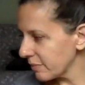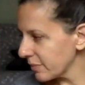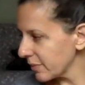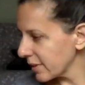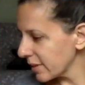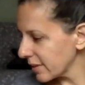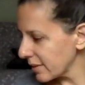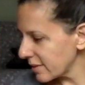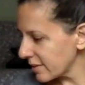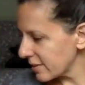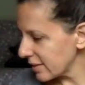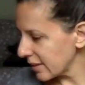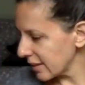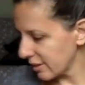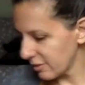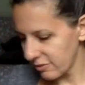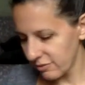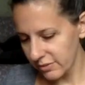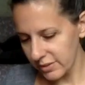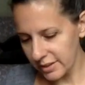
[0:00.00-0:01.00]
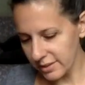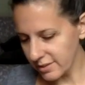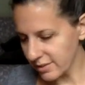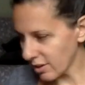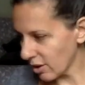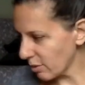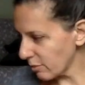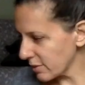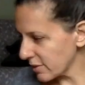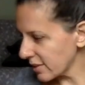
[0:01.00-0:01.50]
let's see. It feels
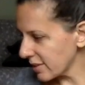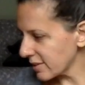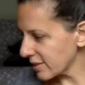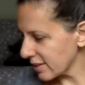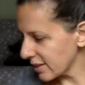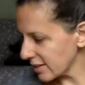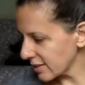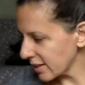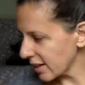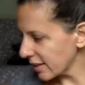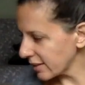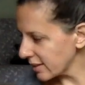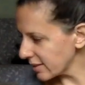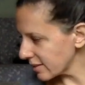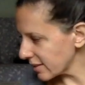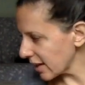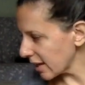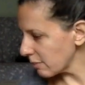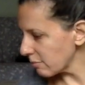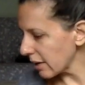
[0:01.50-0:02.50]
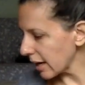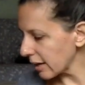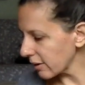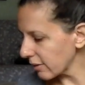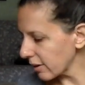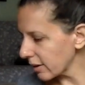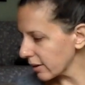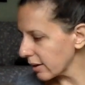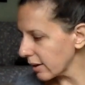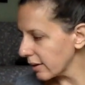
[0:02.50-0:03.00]
almost, it's, it's not the same
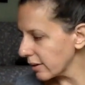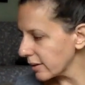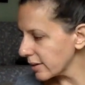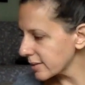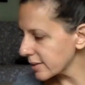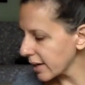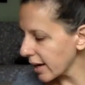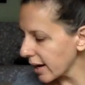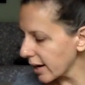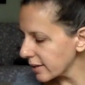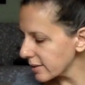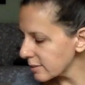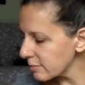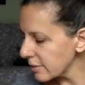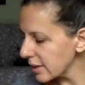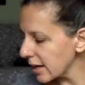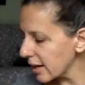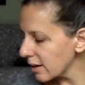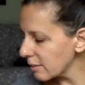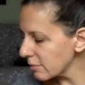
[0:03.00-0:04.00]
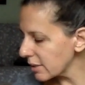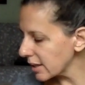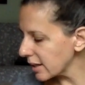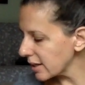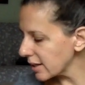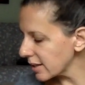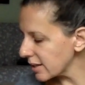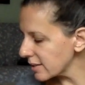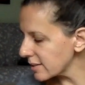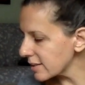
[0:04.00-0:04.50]
background color as Cat's Meow, but it
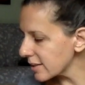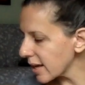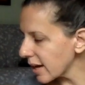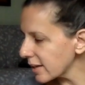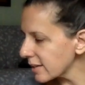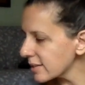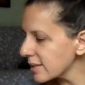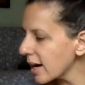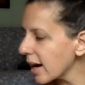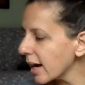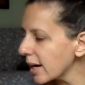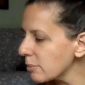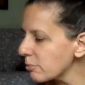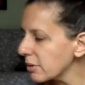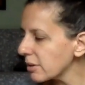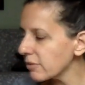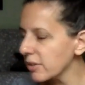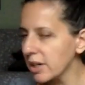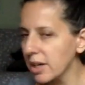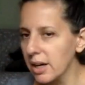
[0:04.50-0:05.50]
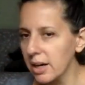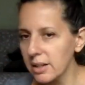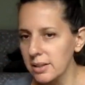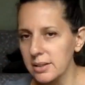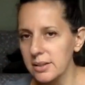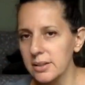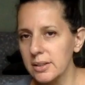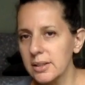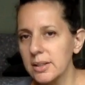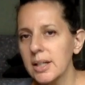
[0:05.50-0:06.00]
is that type of a
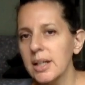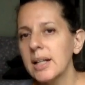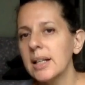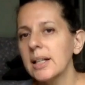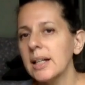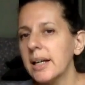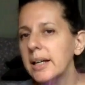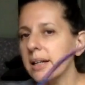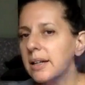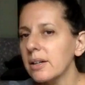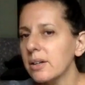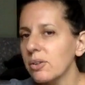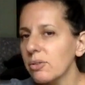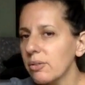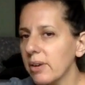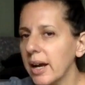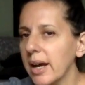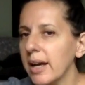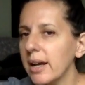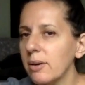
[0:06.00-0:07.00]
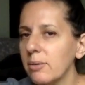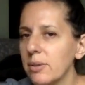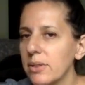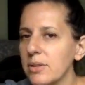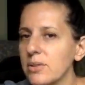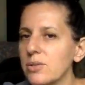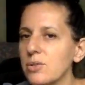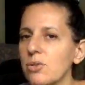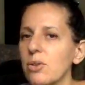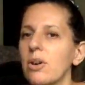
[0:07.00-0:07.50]
color, like a gray with a
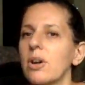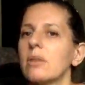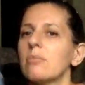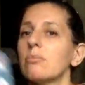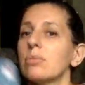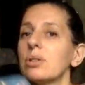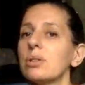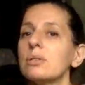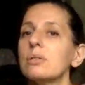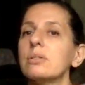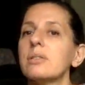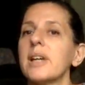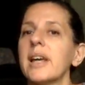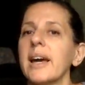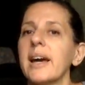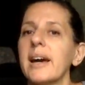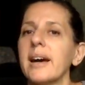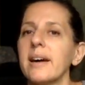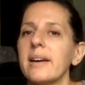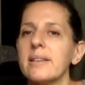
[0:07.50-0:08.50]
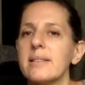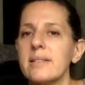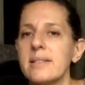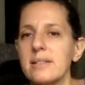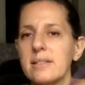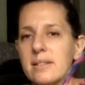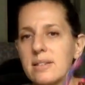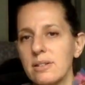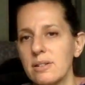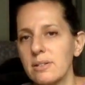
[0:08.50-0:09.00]
strong blue
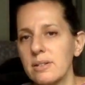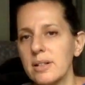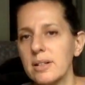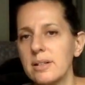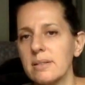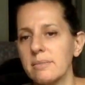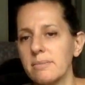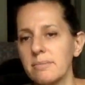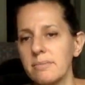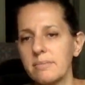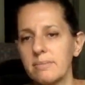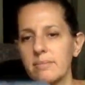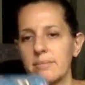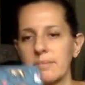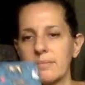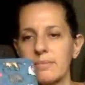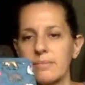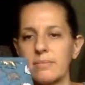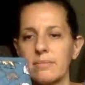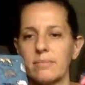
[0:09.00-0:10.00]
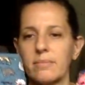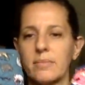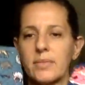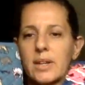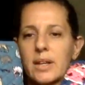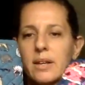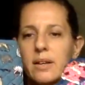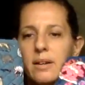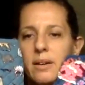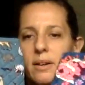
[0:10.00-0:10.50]
cast to it.
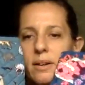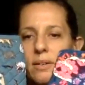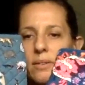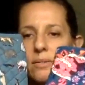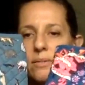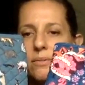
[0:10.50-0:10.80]
You know?